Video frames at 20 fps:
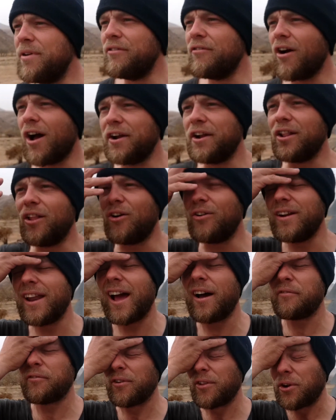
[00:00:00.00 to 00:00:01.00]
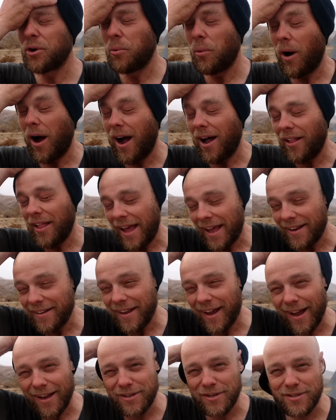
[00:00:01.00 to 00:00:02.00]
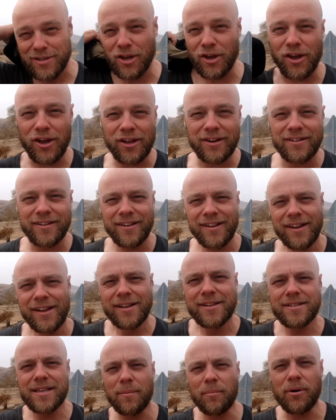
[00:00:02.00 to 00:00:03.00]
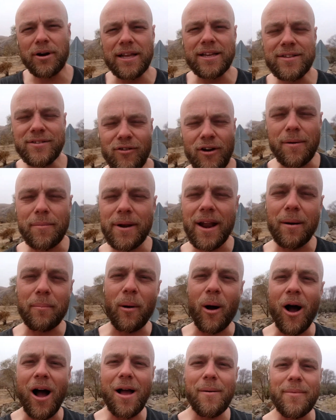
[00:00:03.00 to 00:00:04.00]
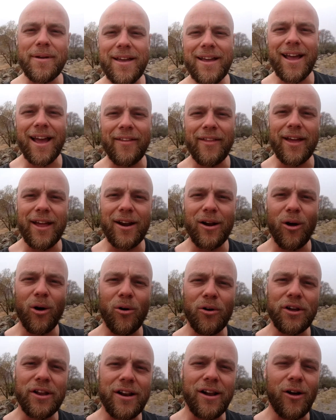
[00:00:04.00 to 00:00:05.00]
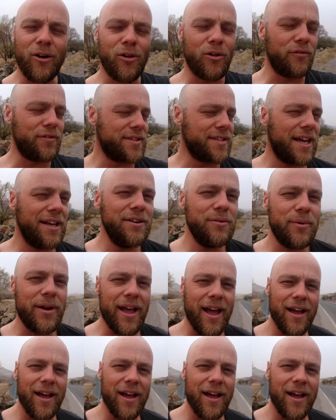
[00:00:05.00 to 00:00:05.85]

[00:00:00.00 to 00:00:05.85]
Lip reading: been riding along now for a little while, and just heard somebody screaming out behind me, and then all of a sudden we